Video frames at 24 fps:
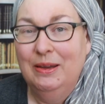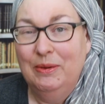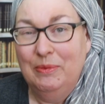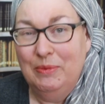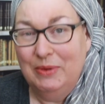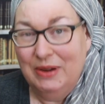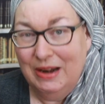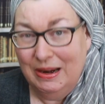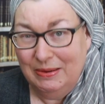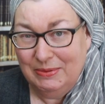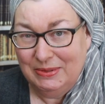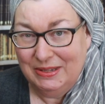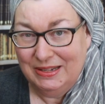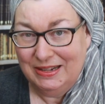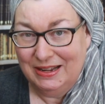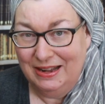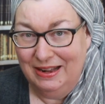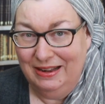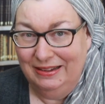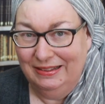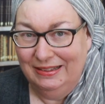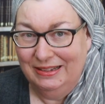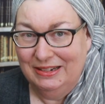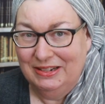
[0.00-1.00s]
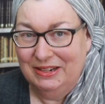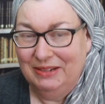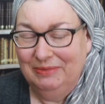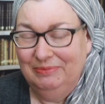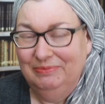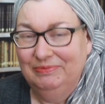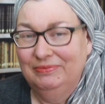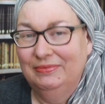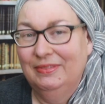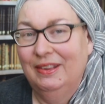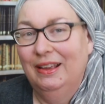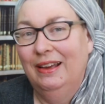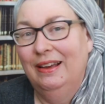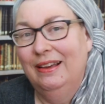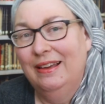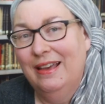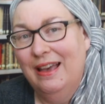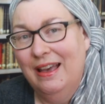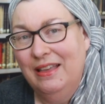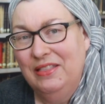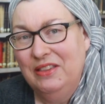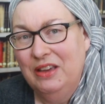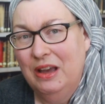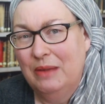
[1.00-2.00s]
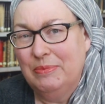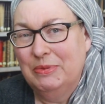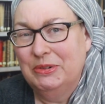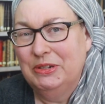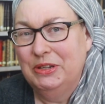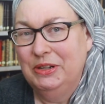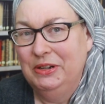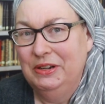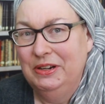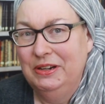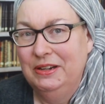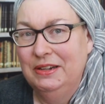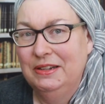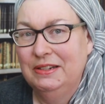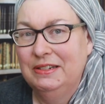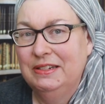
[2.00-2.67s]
When I was in college, I had the opportunity